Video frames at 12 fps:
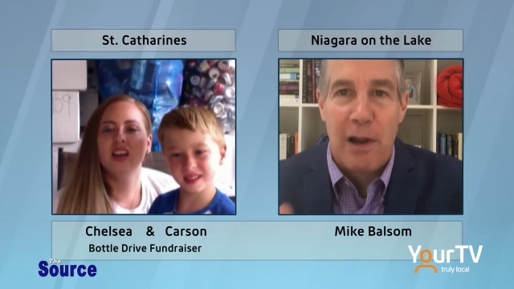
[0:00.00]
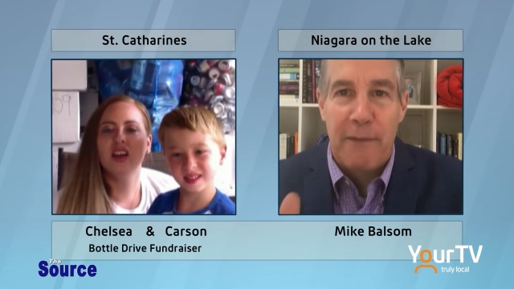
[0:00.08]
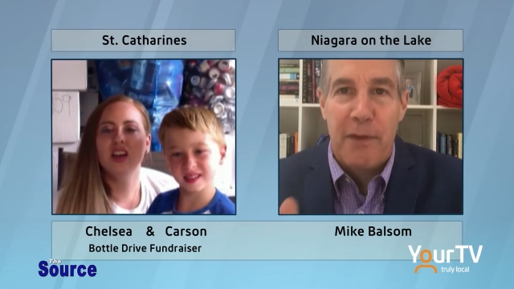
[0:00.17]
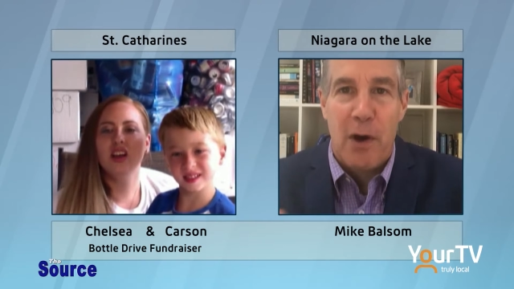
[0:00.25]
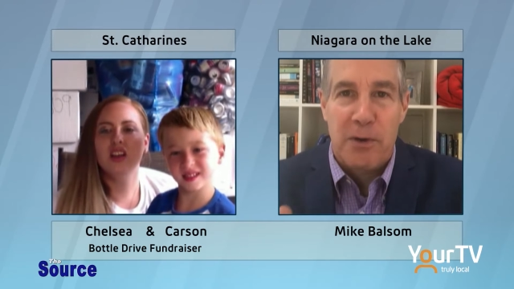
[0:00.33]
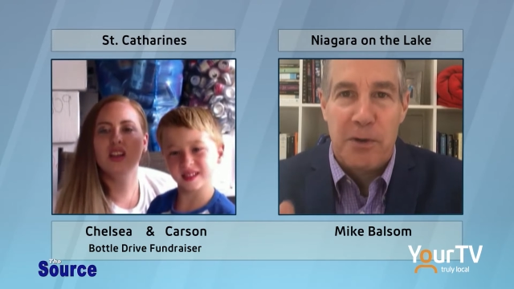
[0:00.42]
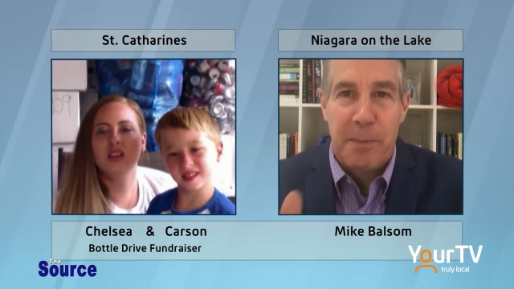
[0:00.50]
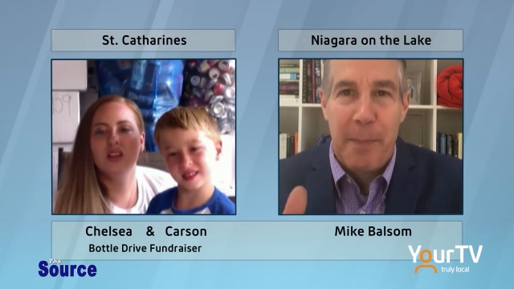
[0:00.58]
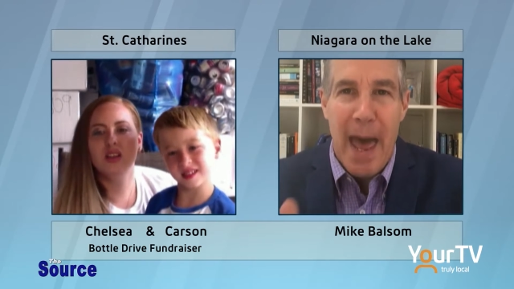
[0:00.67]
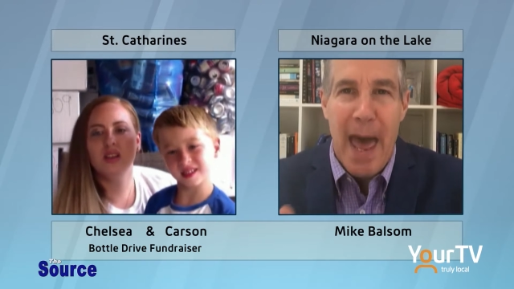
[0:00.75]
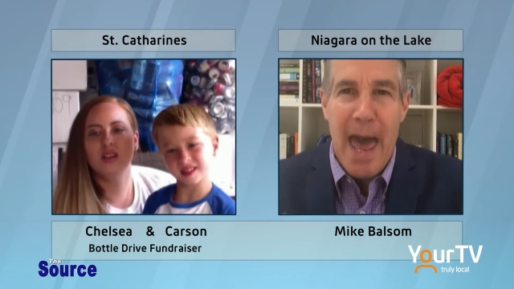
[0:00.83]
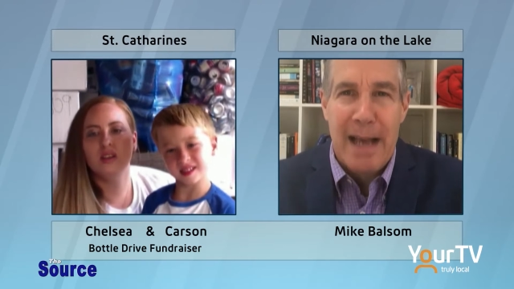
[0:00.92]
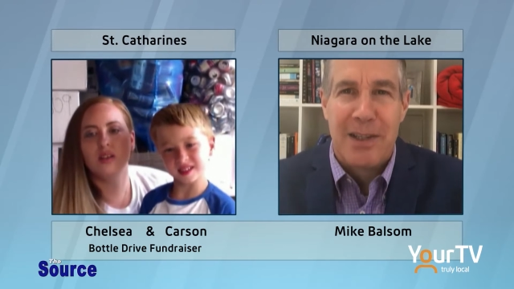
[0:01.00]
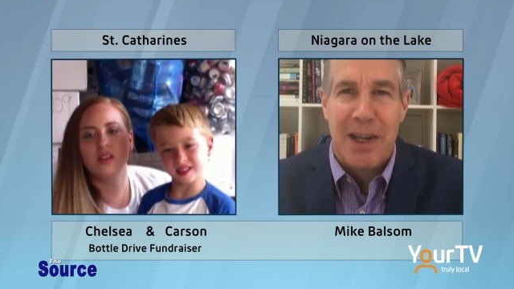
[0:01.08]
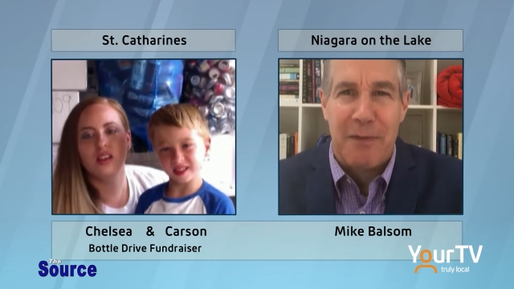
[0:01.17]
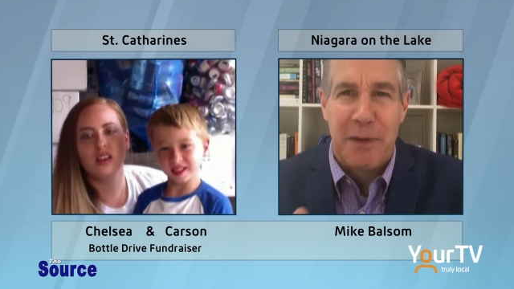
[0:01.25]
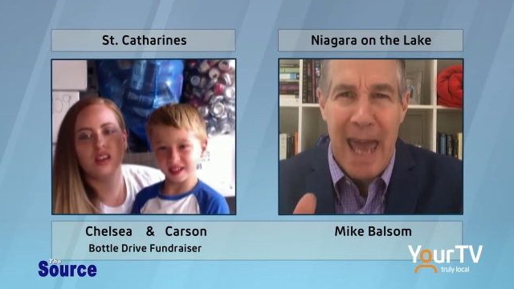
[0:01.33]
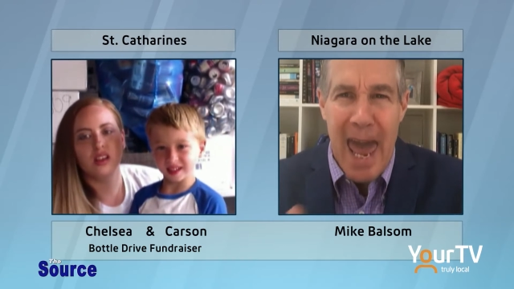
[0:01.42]
Speaker 1: of those bags of
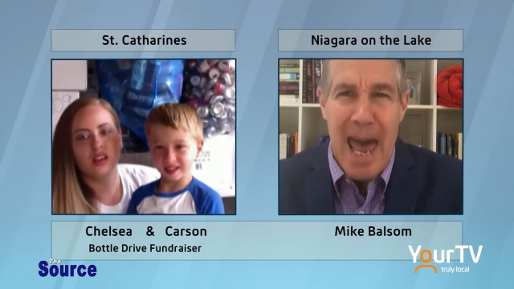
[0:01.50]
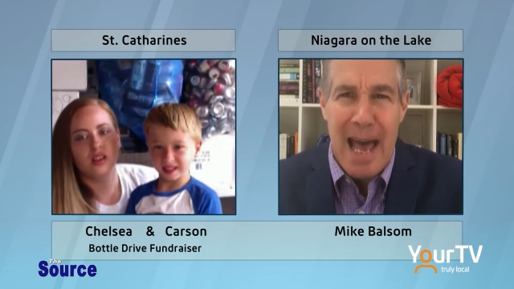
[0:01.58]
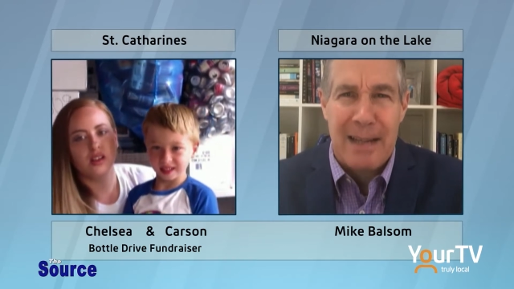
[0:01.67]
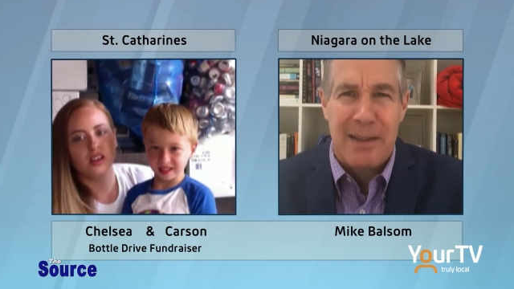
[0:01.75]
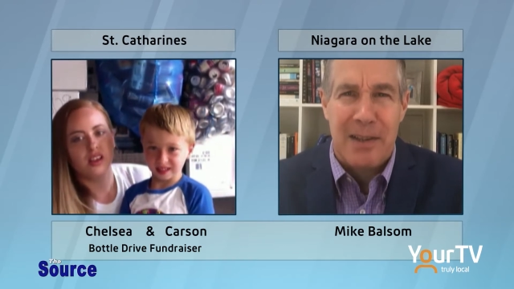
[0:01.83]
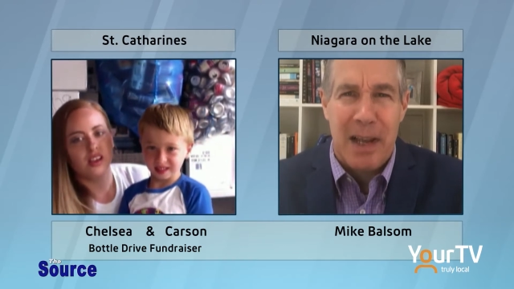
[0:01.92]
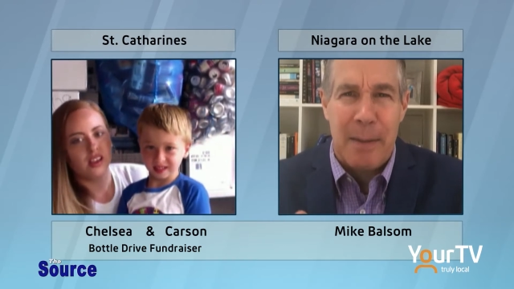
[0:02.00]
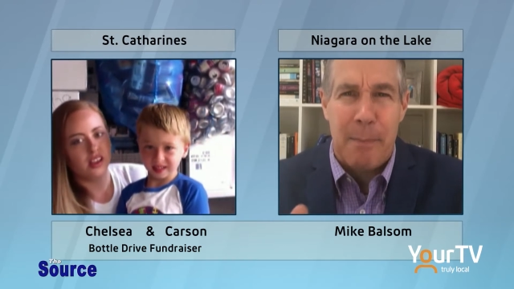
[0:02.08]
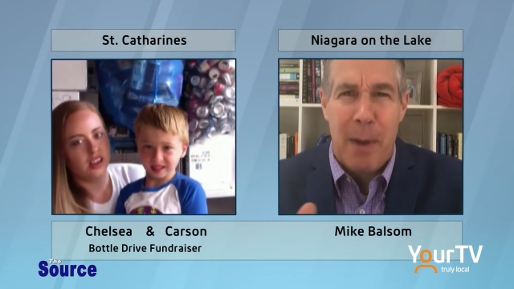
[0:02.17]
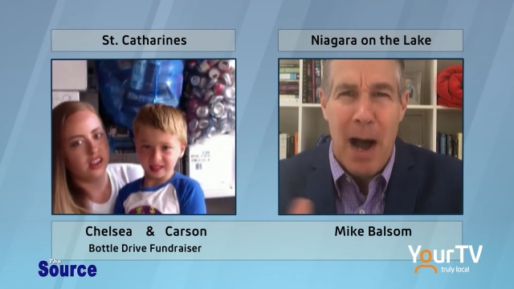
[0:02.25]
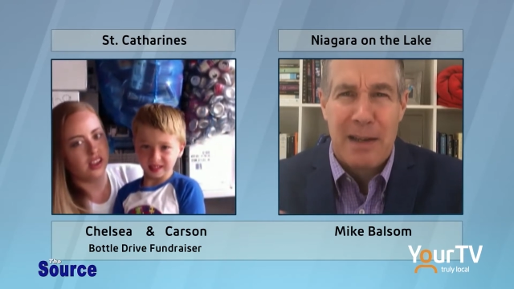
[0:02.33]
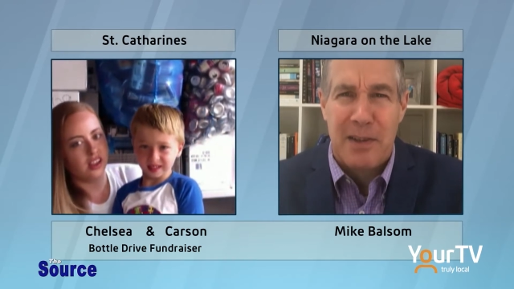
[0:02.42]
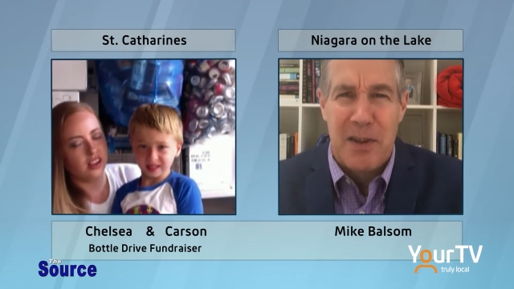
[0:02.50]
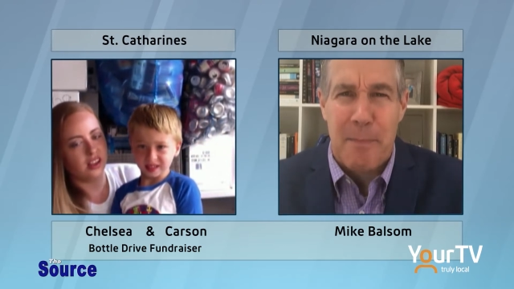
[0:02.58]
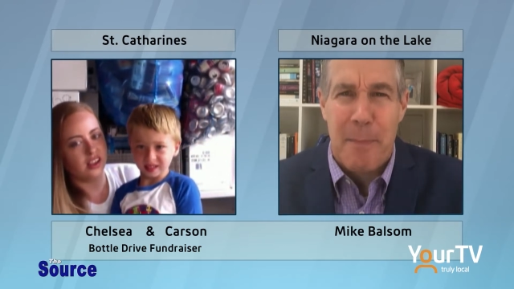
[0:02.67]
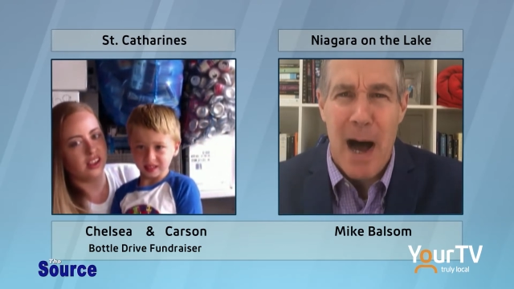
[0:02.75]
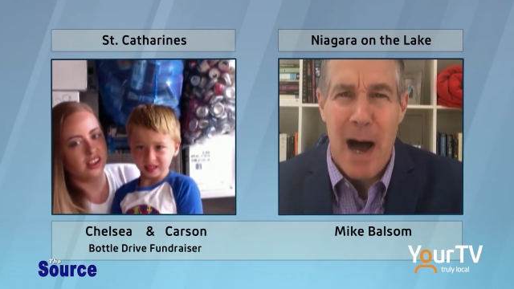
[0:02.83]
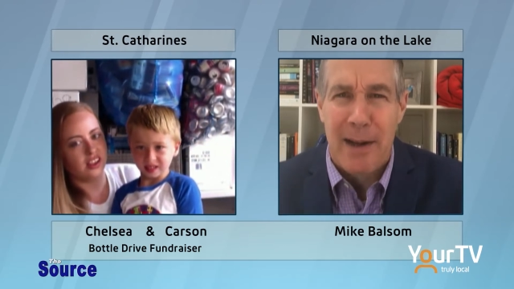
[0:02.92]
cans and boxes of
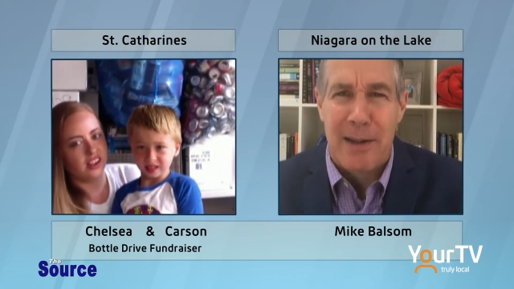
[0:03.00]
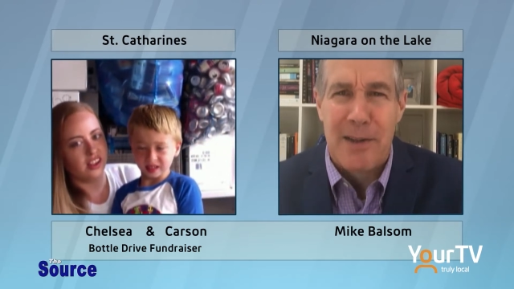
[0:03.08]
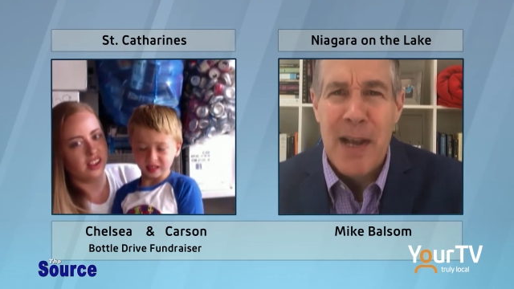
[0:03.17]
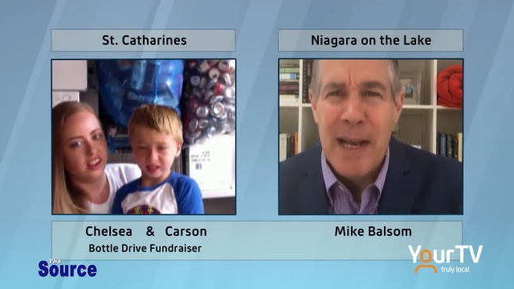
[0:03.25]
bottles